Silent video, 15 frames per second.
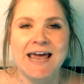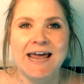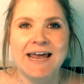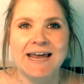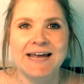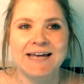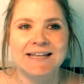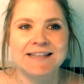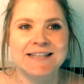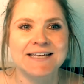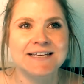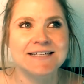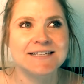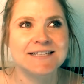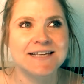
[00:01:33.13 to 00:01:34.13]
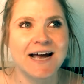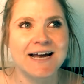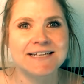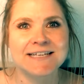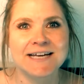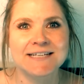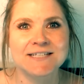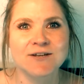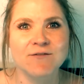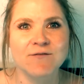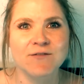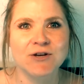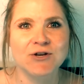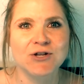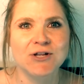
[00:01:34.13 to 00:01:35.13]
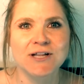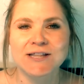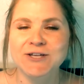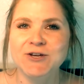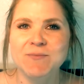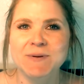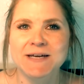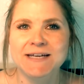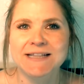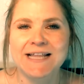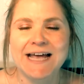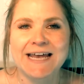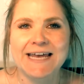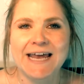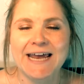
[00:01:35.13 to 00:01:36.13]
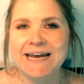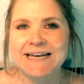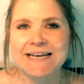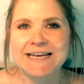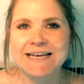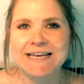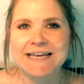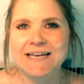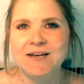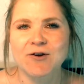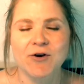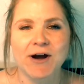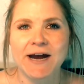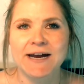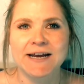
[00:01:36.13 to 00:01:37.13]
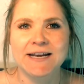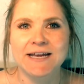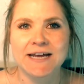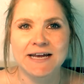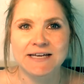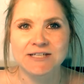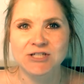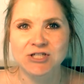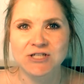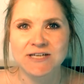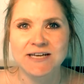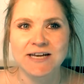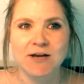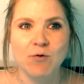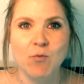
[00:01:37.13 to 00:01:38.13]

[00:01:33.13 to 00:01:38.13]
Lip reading: And this, I tend to feel a little bit like ADD or ADHD,